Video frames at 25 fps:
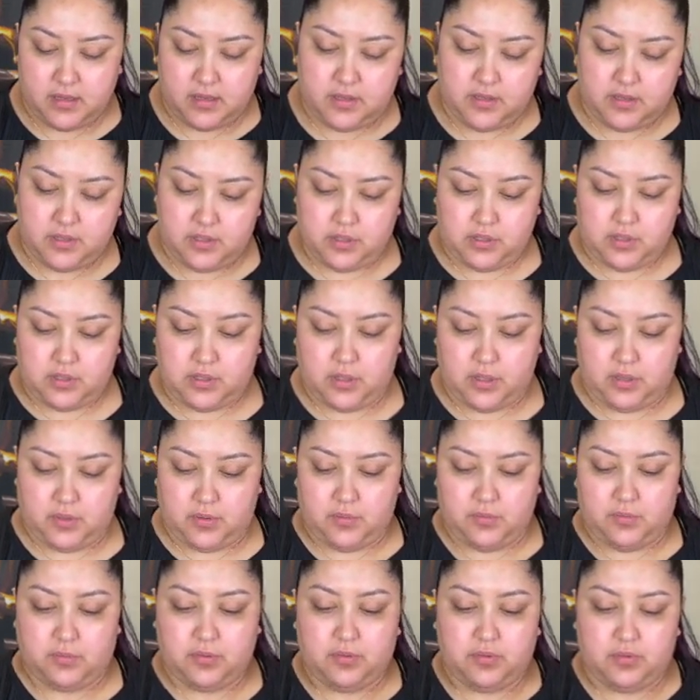So
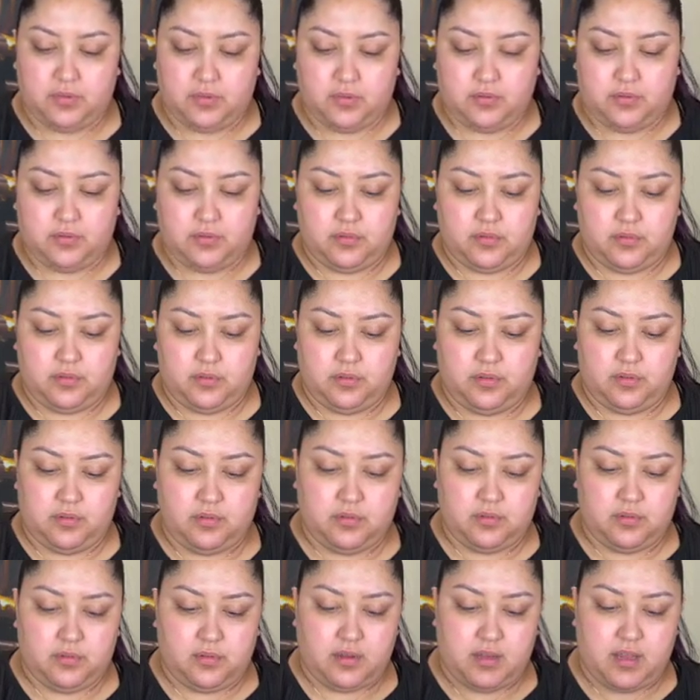
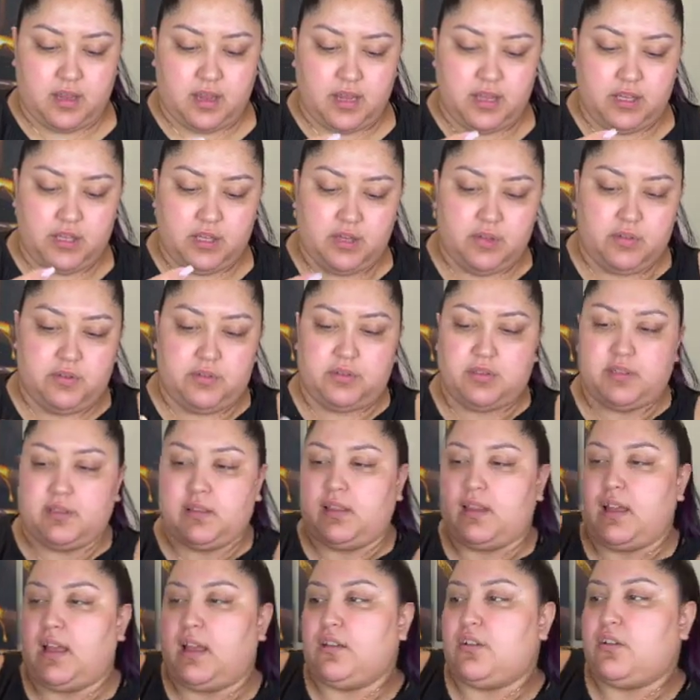I use
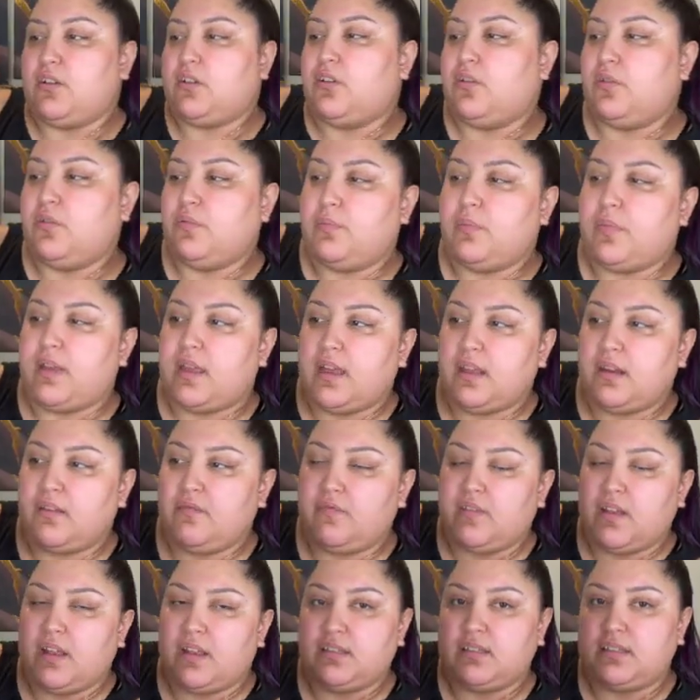Lancome
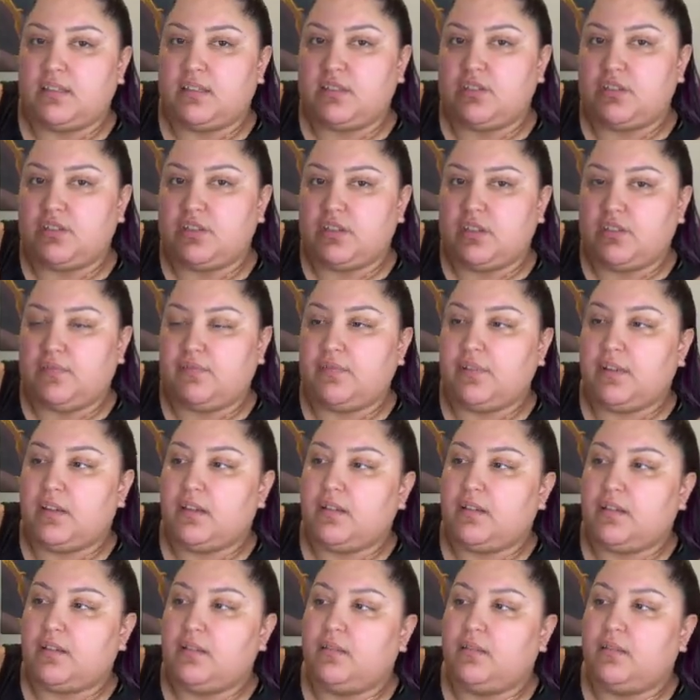Advanced Génifique.